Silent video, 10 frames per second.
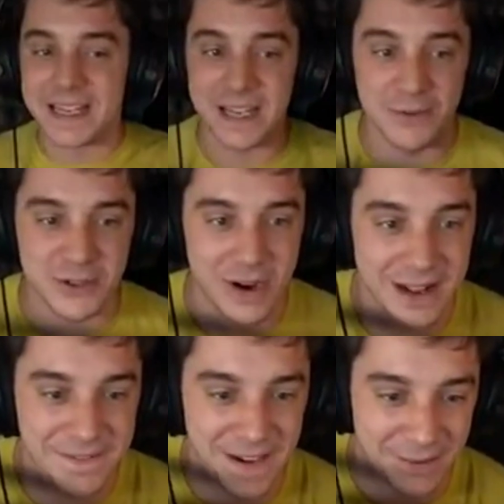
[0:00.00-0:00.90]
Because I was trying
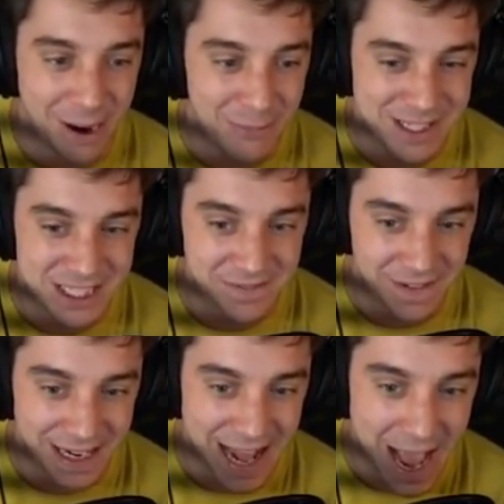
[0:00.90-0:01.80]
to figure out what just
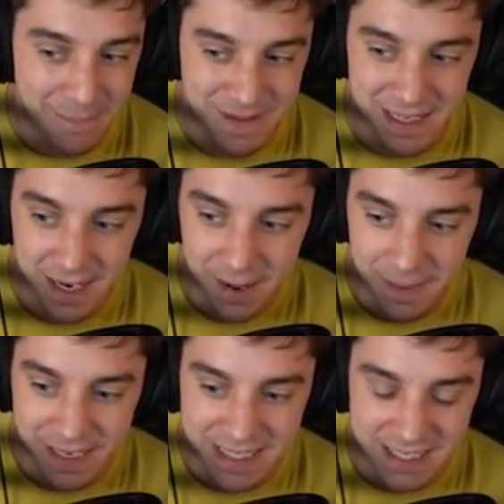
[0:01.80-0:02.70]
fucking happened
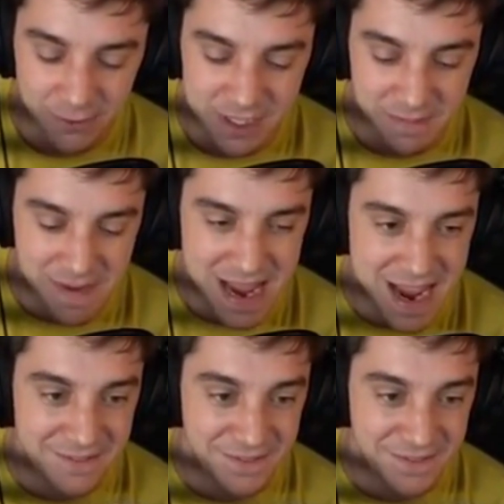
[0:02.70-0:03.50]
because it was me